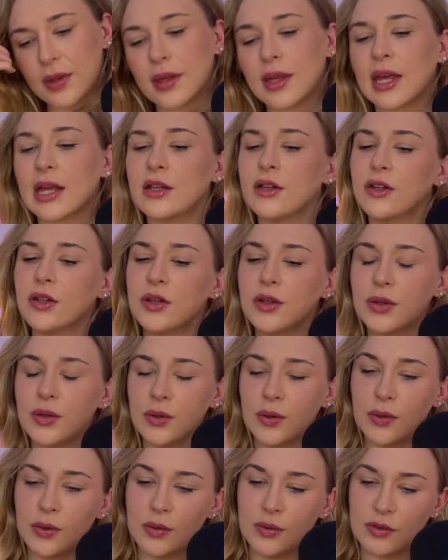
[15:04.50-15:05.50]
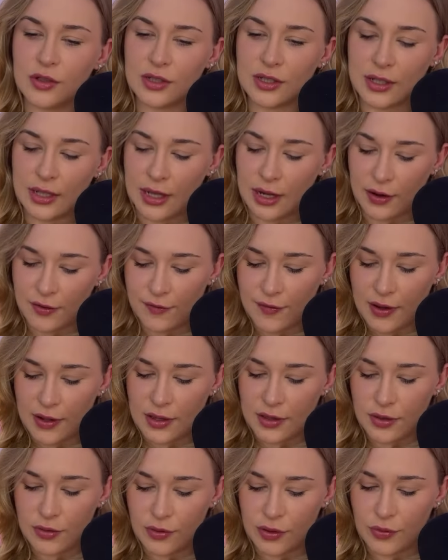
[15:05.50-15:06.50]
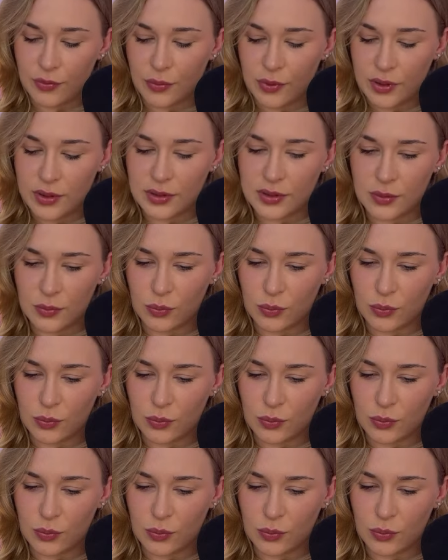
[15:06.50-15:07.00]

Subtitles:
Can you just clarify the Three of Wands,